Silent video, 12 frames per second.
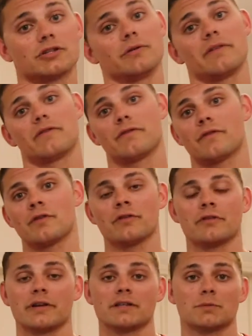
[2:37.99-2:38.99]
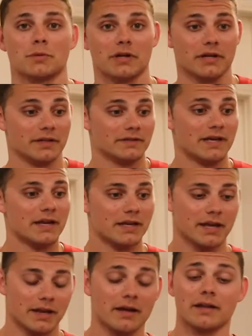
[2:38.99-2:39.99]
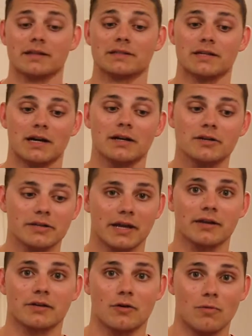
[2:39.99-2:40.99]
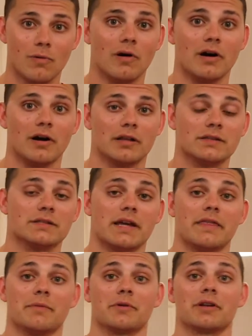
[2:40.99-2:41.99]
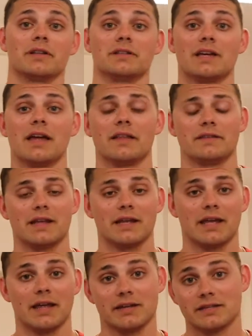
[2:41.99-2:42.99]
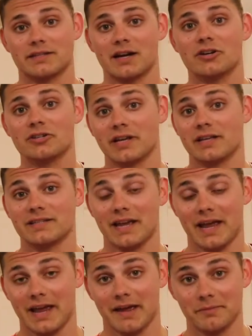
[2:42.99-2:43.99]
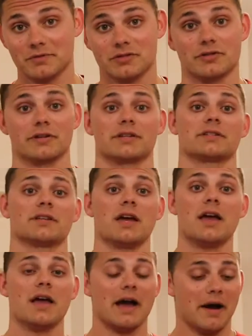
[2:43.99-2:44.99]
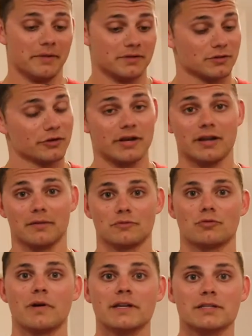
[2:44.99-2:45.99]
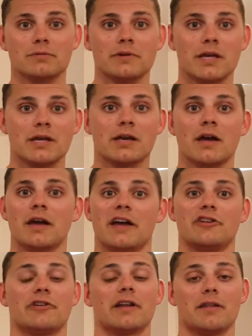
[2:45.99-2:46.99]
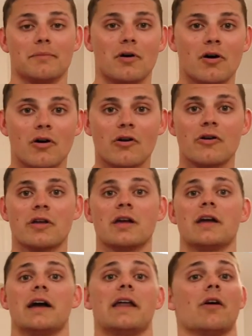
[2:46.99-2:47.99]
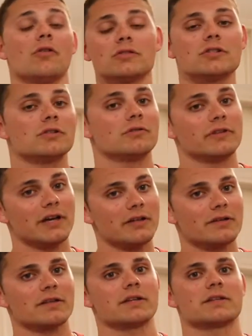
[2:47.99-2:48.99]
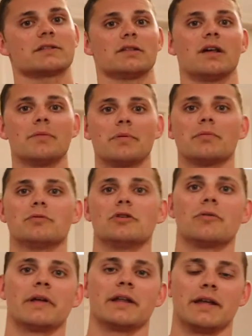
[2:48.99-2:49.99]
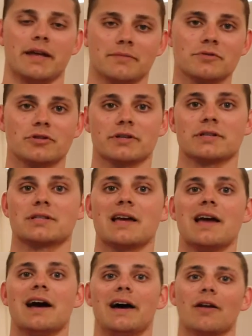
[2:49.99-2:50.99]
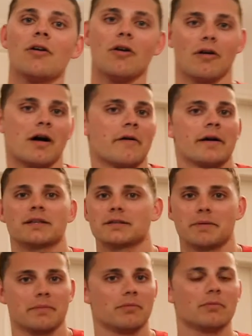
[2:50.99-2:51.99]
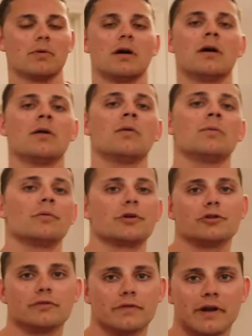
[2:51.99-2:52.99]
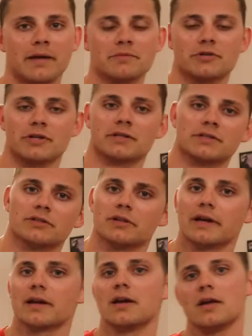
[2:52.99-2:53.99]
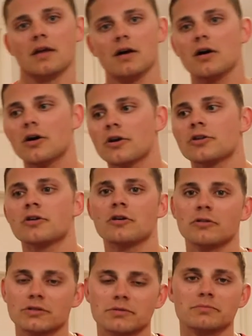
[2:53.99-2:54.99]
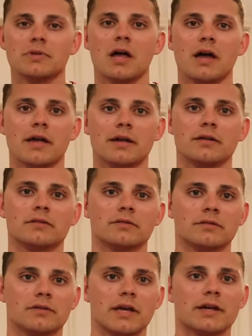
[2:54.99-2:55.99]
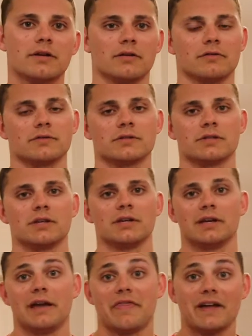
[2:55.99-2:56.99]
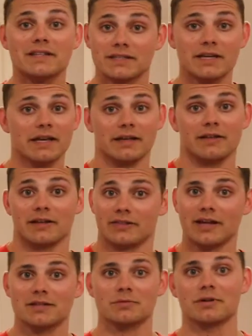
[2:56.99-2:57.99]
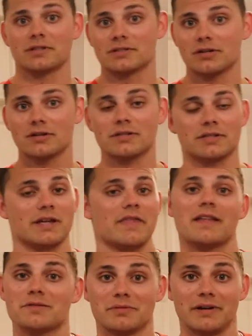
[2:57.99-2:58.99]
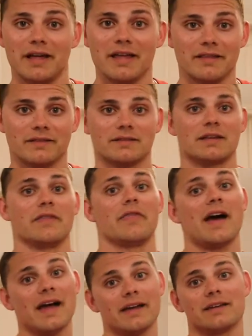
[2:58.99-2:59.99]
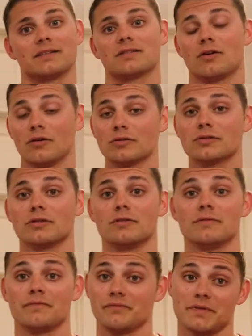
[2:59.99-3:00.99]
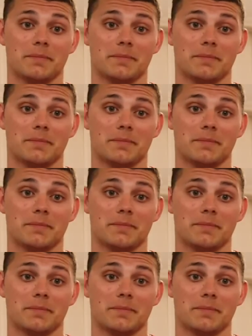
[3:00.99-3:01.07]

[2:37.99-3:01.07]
to go even further is we're gonna dedicate an entire day to quads, and then we're gonna dedicate an entire day to hamstrings. So you're hitting them twice a week, and you're hitting them hard. And also the other thing is a lot of people don't hit hamstrings at all. I'll ask people, well, what do you do for hamstrings? And they're like, oh, some lying leg curls. That's it. Like, that's where it starts and that's where it ends. And that is also,